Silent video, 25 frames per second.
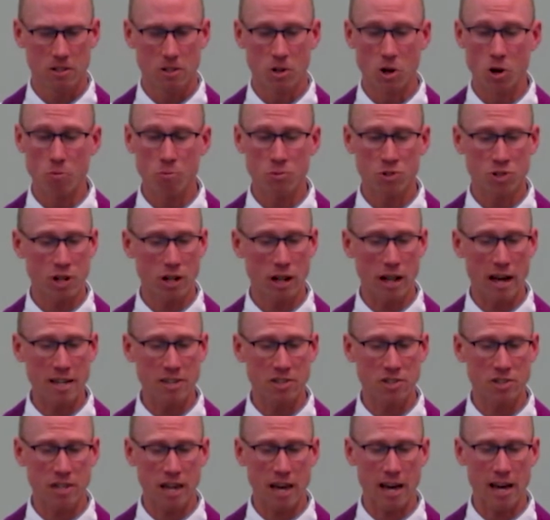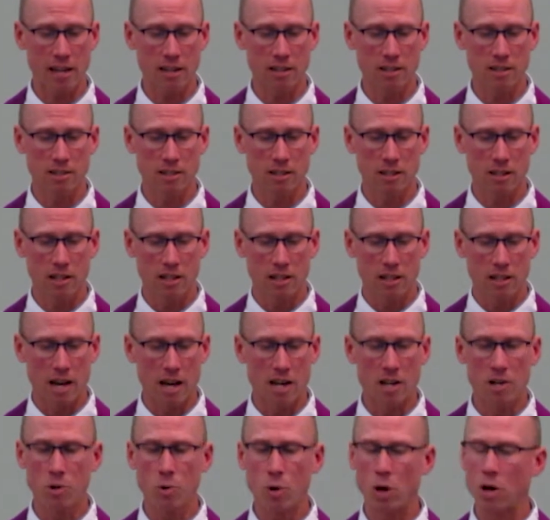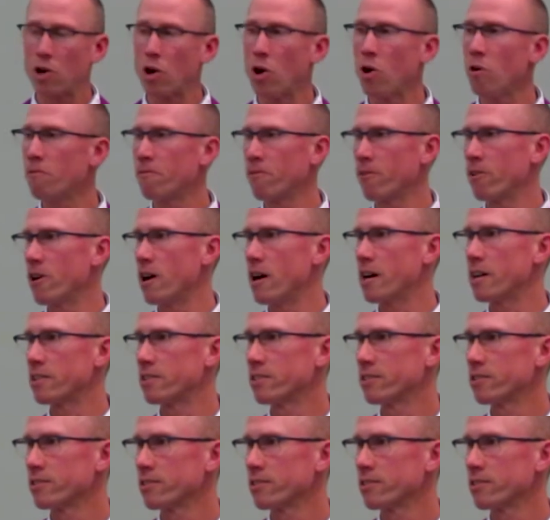Whom shall I send? And who will go for us?